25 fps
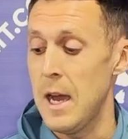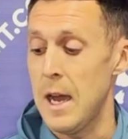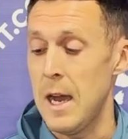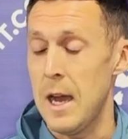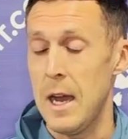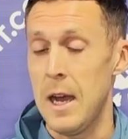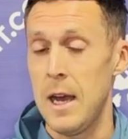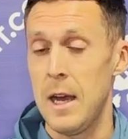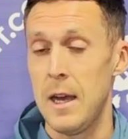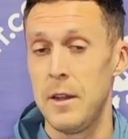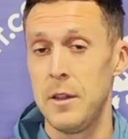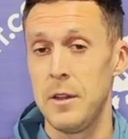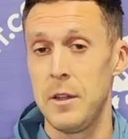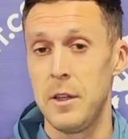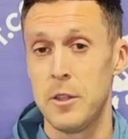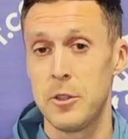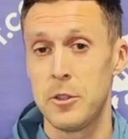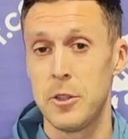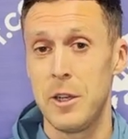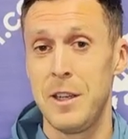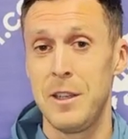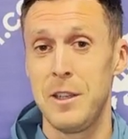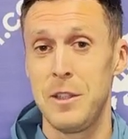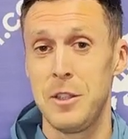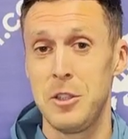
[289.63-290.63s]
and the
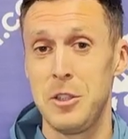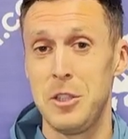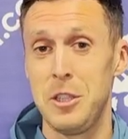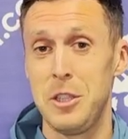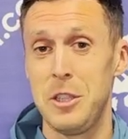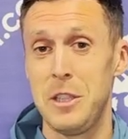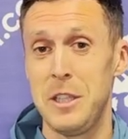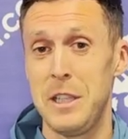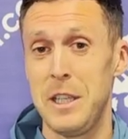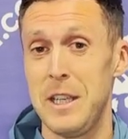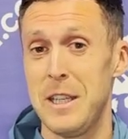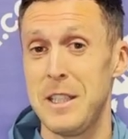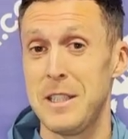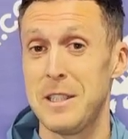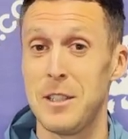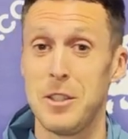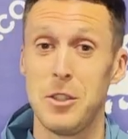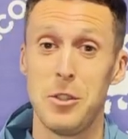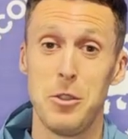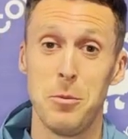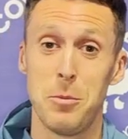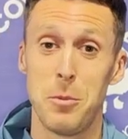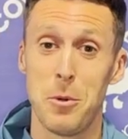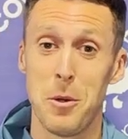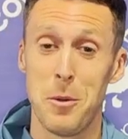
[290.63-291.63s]
Adrenaline GTS, as
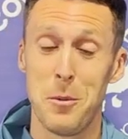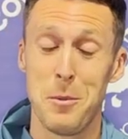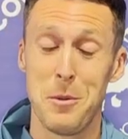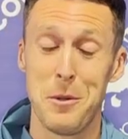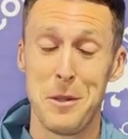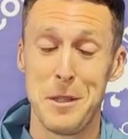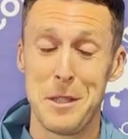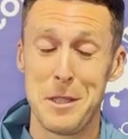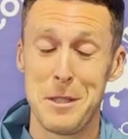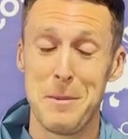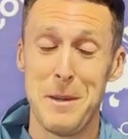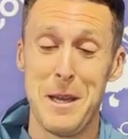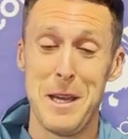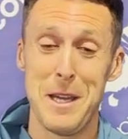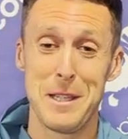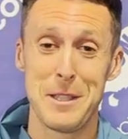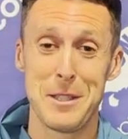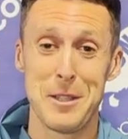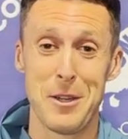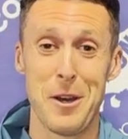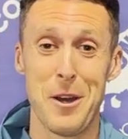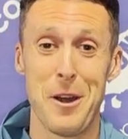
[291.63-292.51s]
you probably expect,